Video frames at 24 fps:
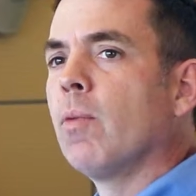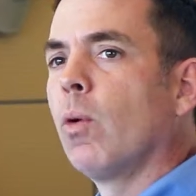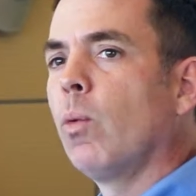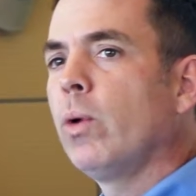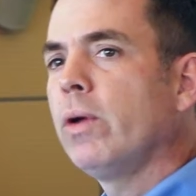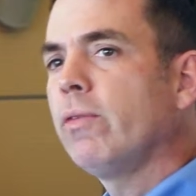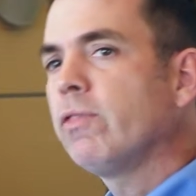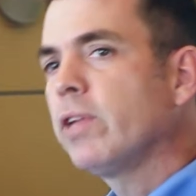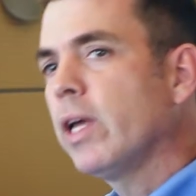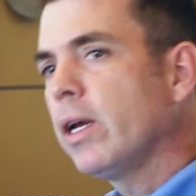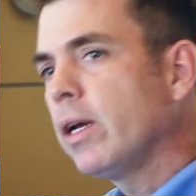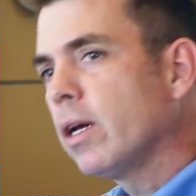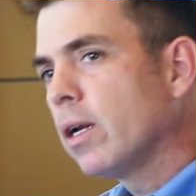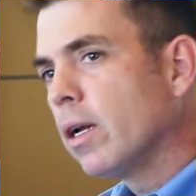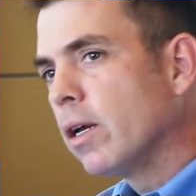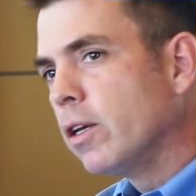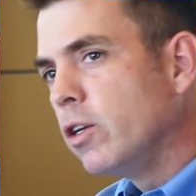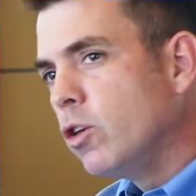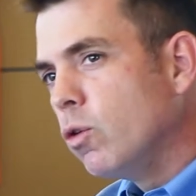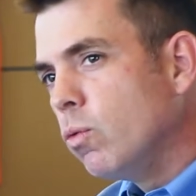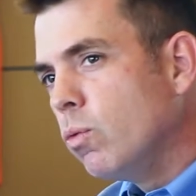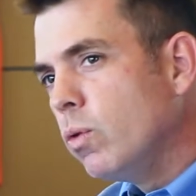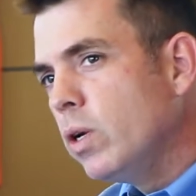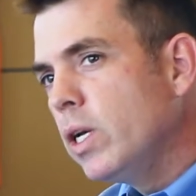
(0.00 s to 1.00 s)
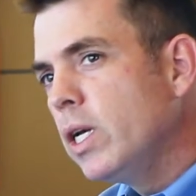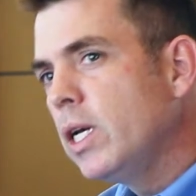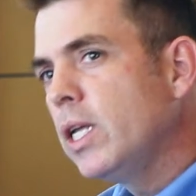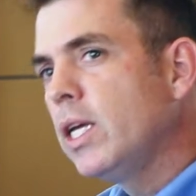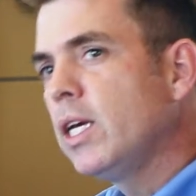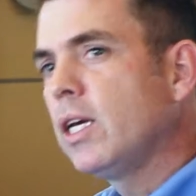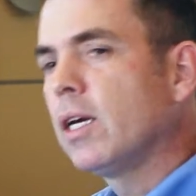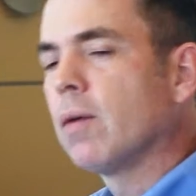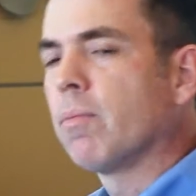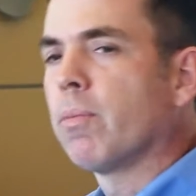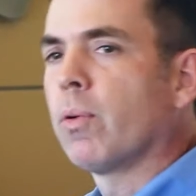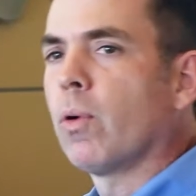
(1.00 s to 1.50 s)
but we've taken a
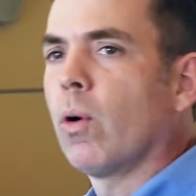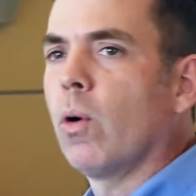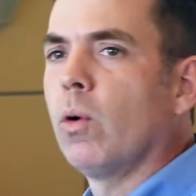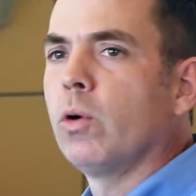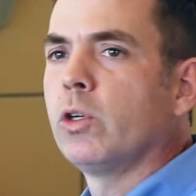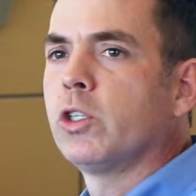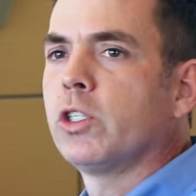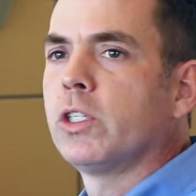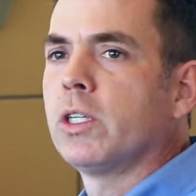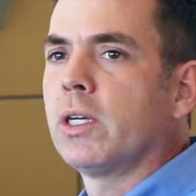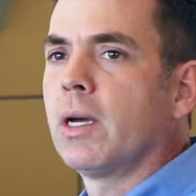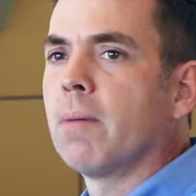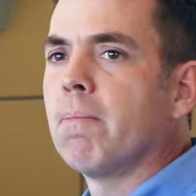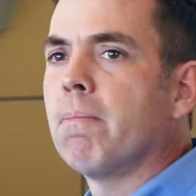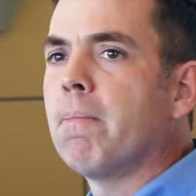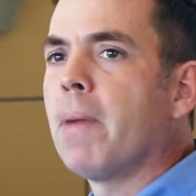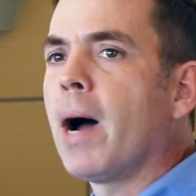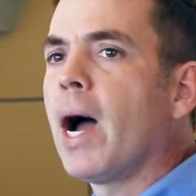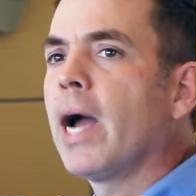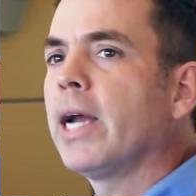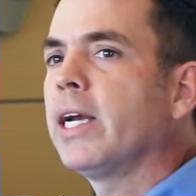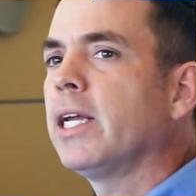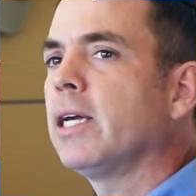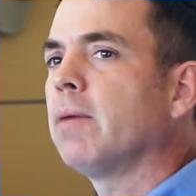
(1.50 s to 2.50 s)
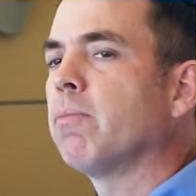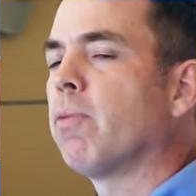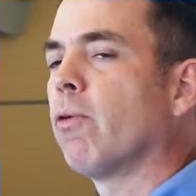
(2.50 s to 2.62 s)
unique approach to combining